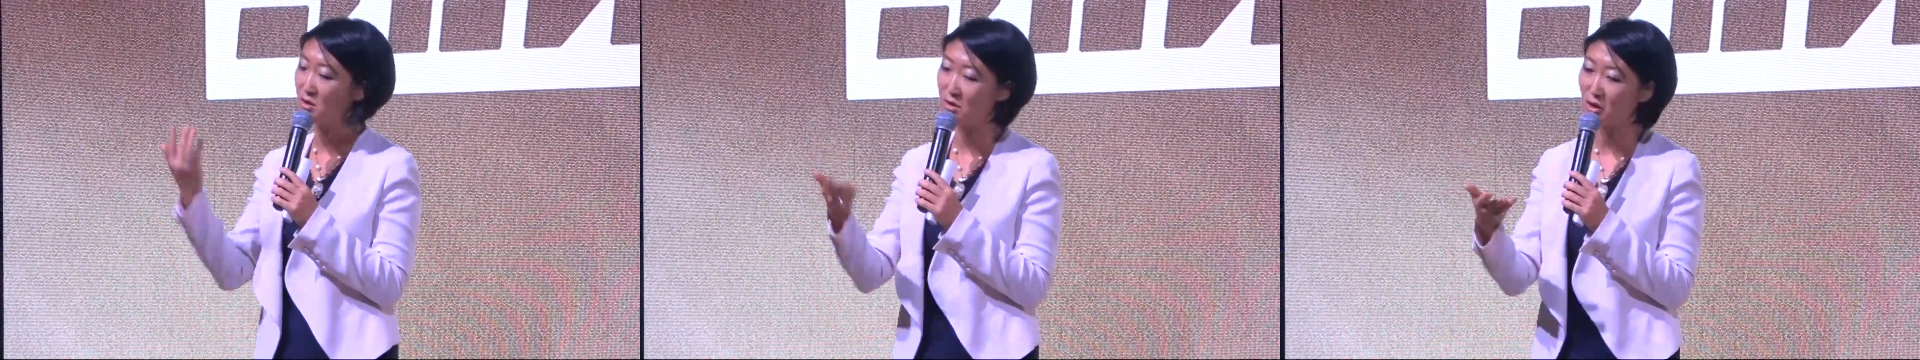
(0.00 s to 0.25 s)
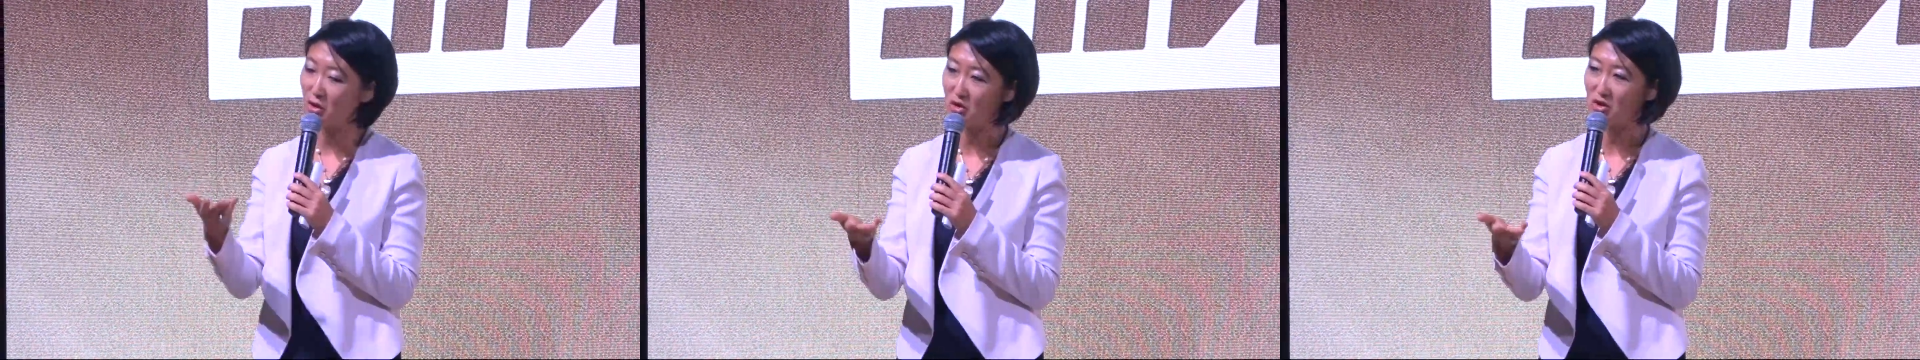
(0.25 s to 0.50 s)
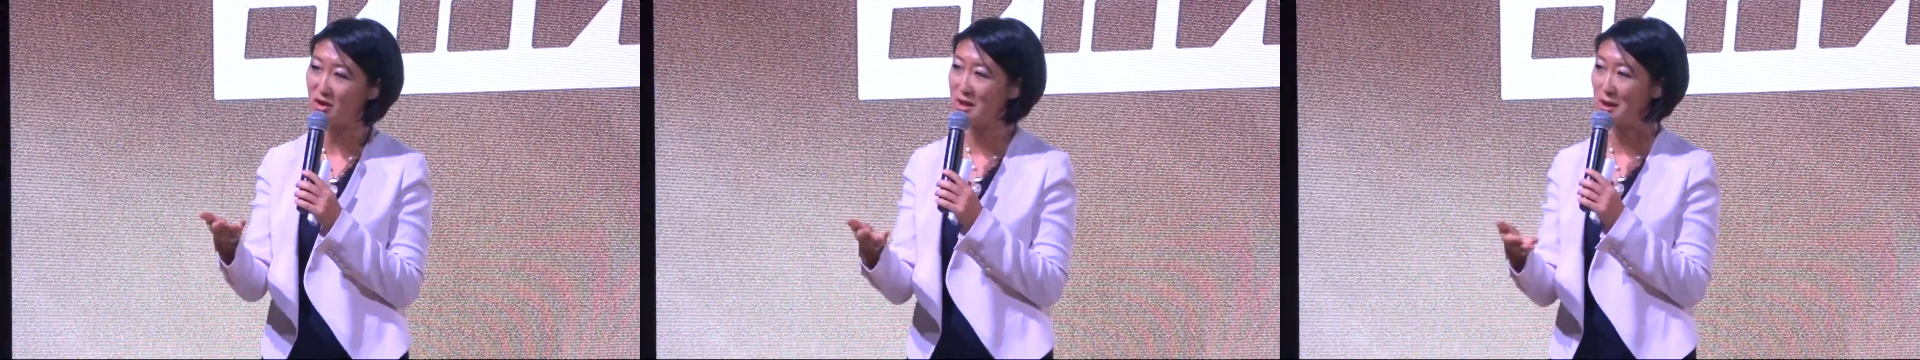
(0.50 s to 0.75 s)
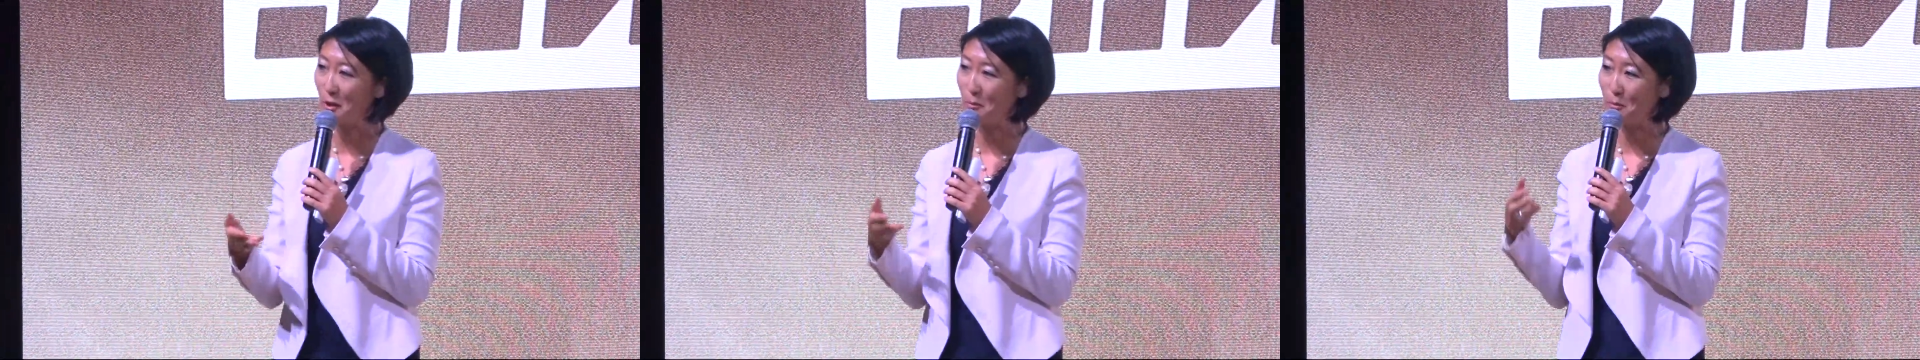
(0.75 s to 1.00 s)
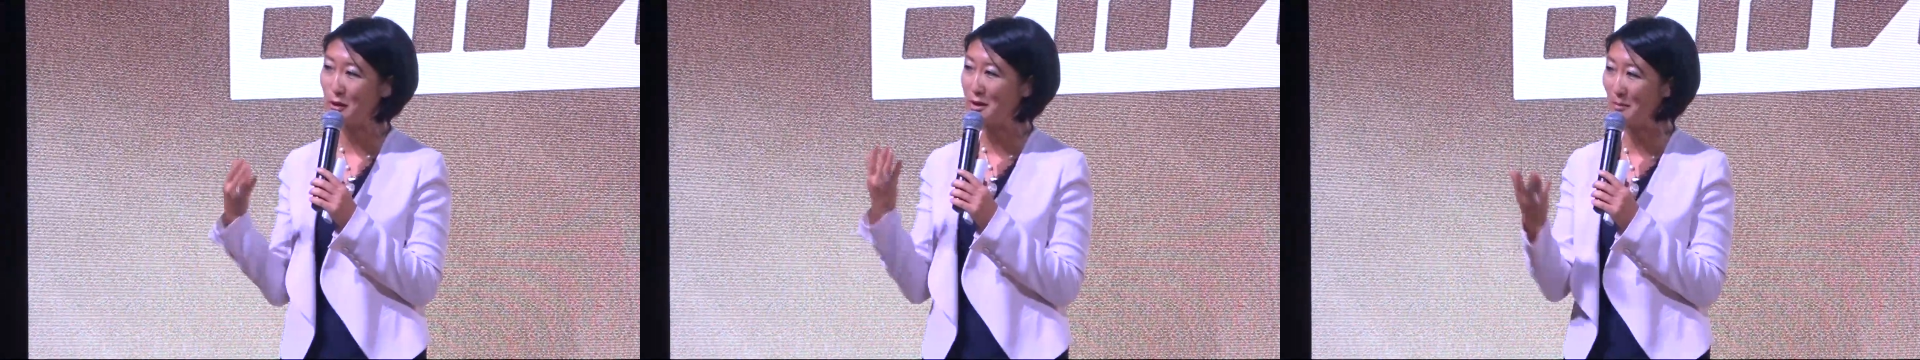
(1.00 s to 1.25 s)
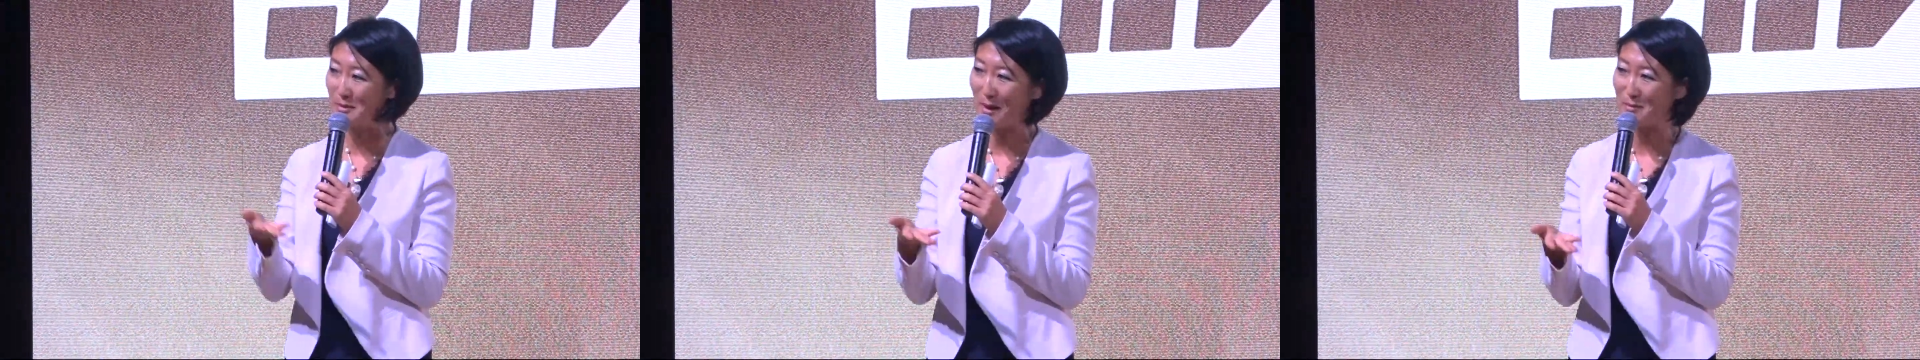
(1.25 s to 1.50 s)
not just put
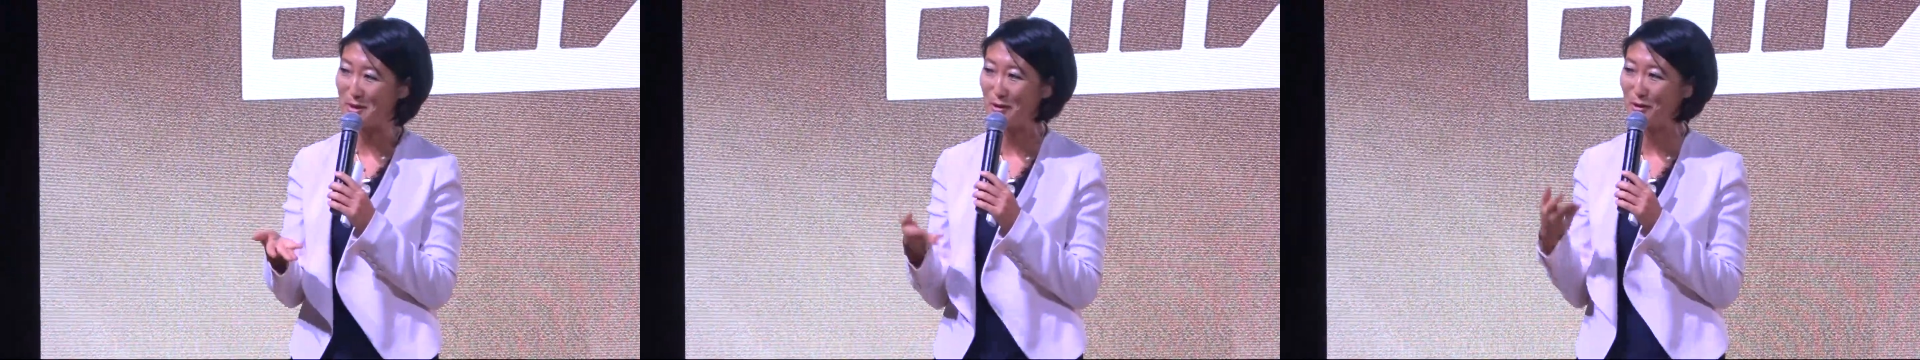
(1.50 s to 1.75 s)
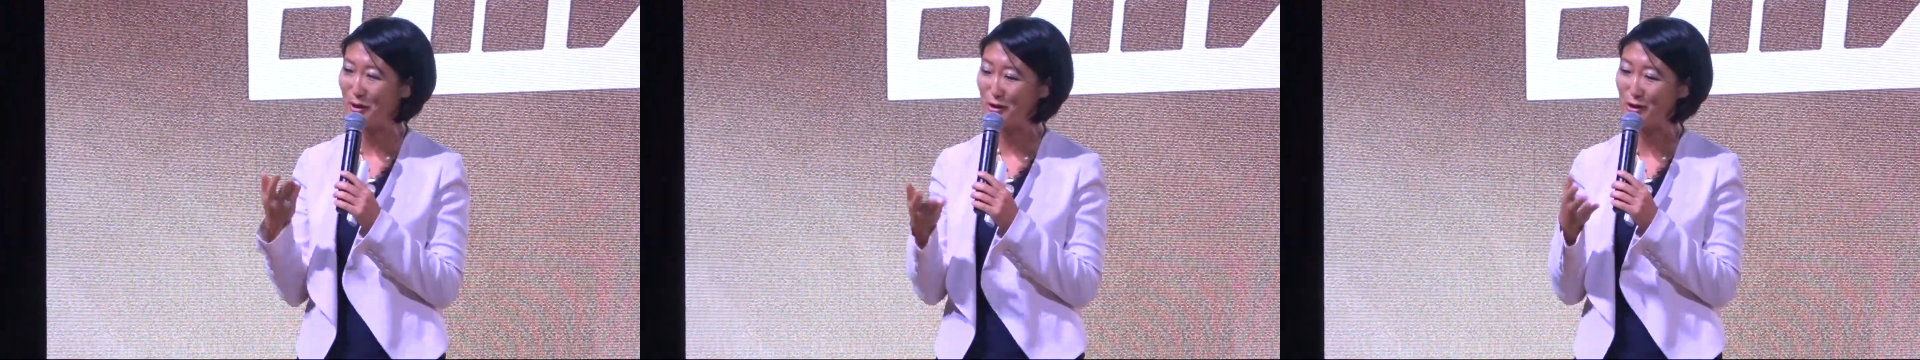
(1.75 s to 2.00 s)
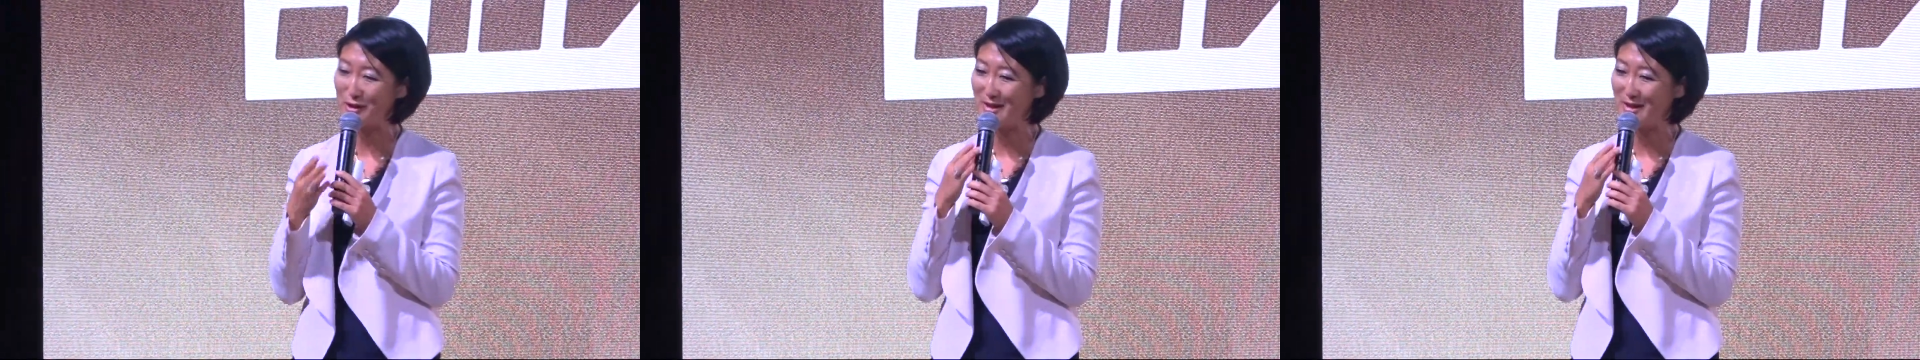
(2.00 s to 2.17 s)
some capital, not